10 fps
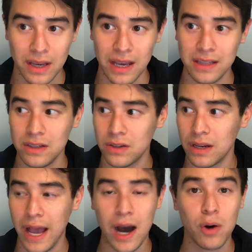And you could
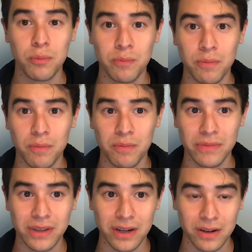help,
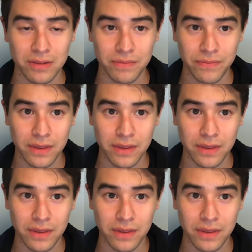you know,